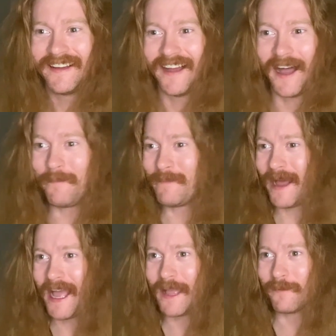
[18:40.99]
I'm
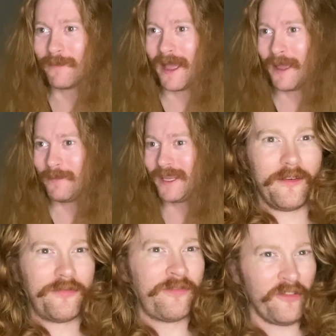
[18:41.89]
back, baby.
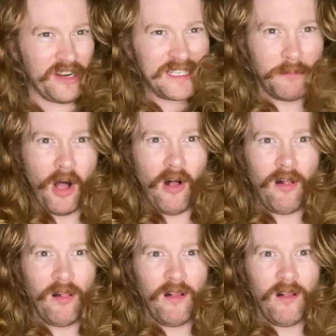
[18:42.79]
Frizzball.